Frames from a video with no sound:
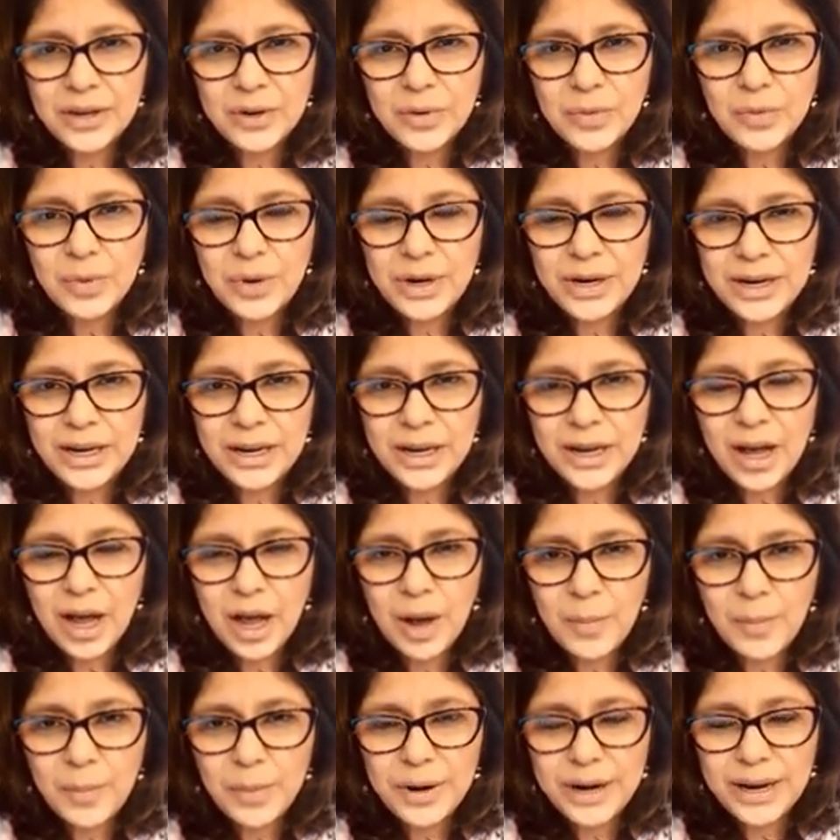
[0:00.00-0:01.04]
reading
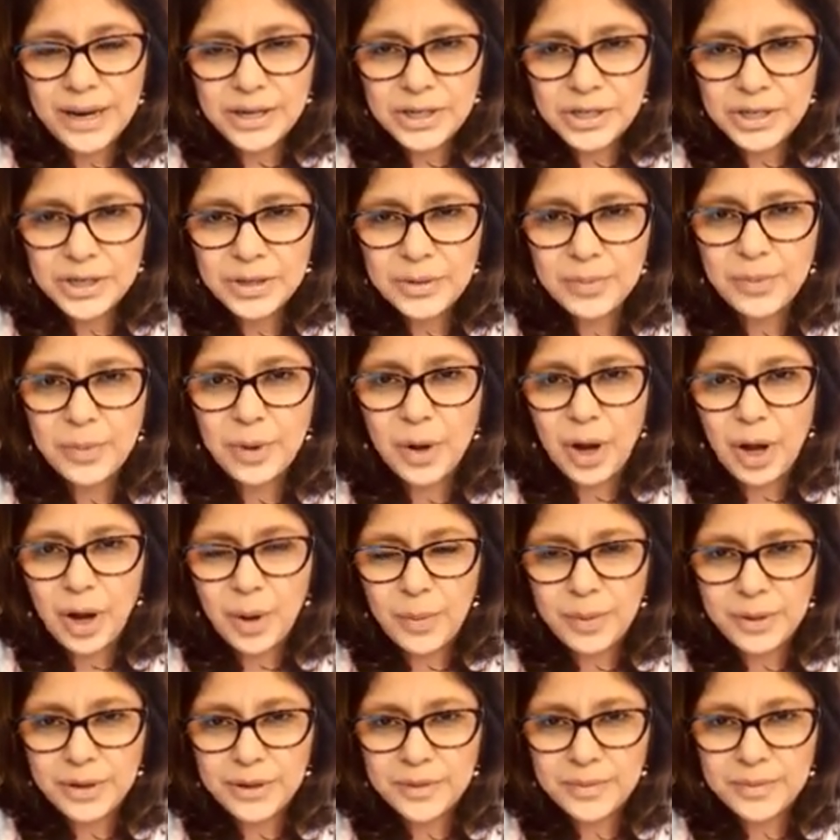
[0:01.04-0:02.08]
comprehension
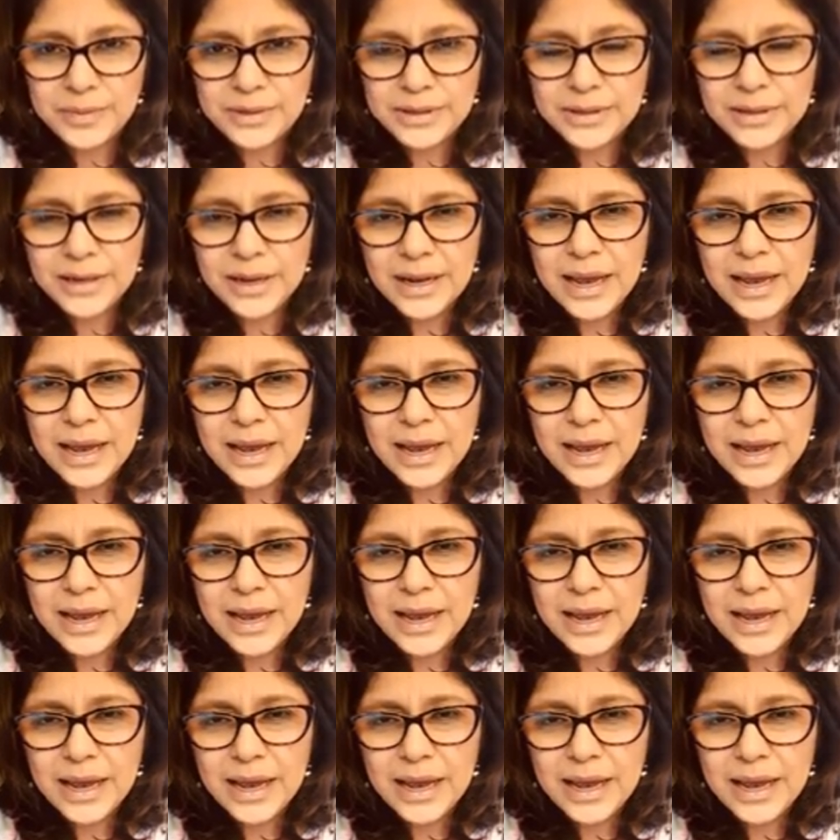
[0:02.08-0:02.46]
problems